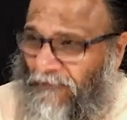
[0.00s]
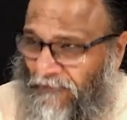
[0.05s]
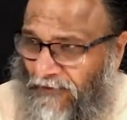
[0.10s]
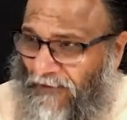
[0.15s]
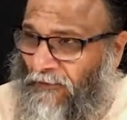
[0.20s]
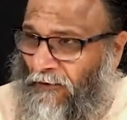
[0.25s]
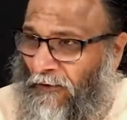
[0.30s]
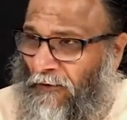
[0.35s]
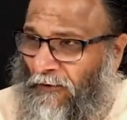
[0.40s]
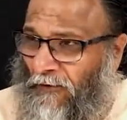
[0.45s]

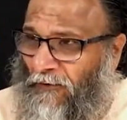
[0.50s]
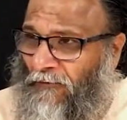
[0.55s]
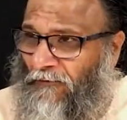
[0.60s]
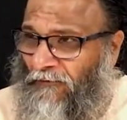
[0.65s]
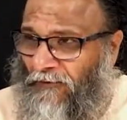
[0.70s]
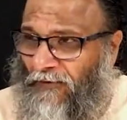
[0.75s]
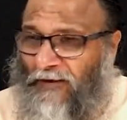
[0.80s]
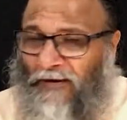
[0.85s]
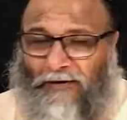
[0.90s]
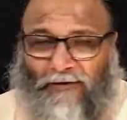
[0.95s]
We know,
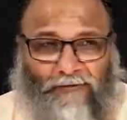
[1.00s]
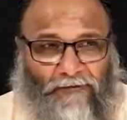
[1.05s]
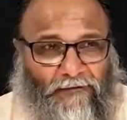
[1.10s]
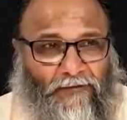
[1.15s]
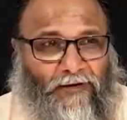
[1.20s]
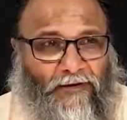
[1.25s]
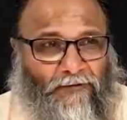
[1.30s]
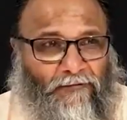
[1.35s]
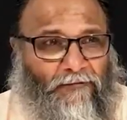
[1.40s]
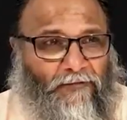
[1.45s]
we, are,
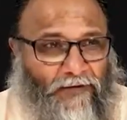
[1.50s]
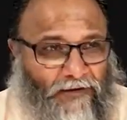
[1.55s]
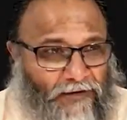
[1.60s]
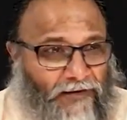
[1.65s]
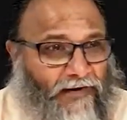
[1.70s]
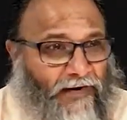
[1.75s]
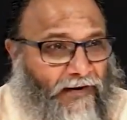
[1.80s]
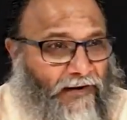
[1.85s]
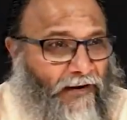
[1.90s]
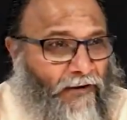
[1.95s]
we have
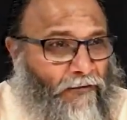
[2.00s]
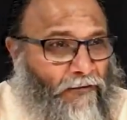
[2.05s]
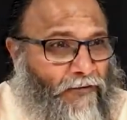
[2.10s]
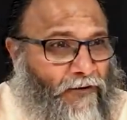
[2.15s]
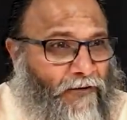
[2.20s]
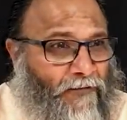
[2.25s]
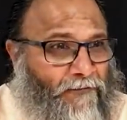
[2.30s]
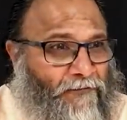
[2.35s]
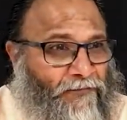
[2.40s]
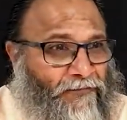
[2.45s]
worked that
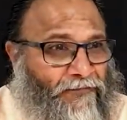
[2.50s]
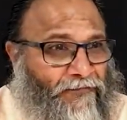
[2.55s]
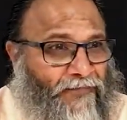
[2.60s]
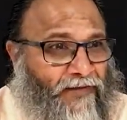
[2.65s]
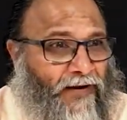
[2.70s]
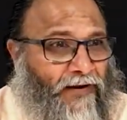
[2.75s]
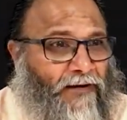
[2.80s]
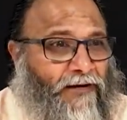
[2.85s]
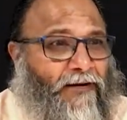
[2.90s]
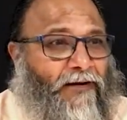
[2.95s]
out,
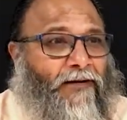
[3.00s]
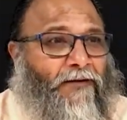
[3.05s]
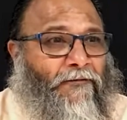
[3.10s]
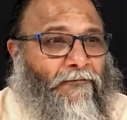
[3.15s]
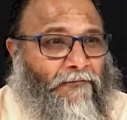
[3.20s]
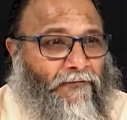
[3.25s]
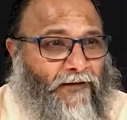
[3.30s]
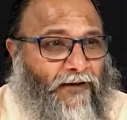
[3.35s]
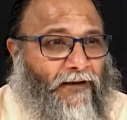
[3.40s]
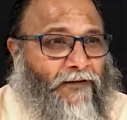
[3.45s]
that
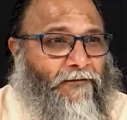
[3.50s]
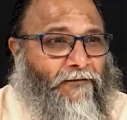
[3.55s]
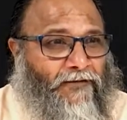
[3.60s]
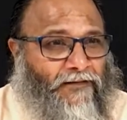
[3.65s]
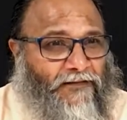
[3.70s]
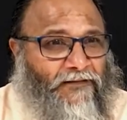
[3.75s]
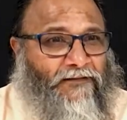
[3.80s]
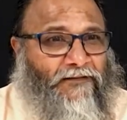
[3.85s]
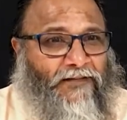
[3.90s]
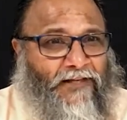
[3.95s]
wave
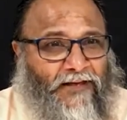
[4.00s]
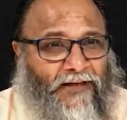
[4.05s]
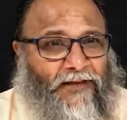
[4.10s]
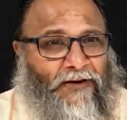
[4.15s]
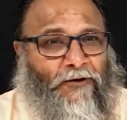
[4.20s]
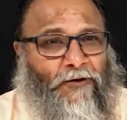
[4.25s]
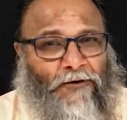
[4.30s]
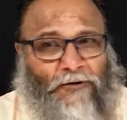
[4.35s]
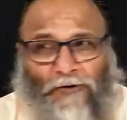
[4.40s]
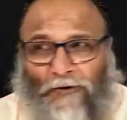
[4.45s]
is
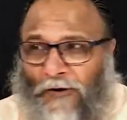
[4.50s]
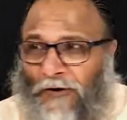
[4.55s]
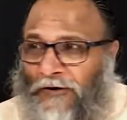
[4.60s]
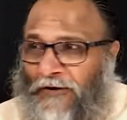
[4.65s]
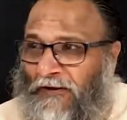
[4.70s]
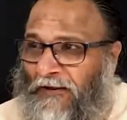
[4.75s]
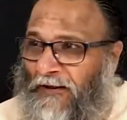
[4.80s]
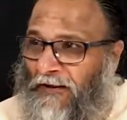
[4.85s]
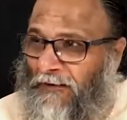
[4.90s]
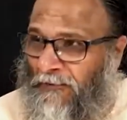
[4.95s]
there or
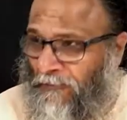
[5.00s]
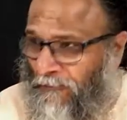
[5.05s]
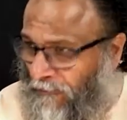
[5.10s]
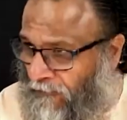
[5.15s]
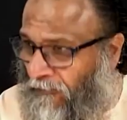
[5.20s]
not there.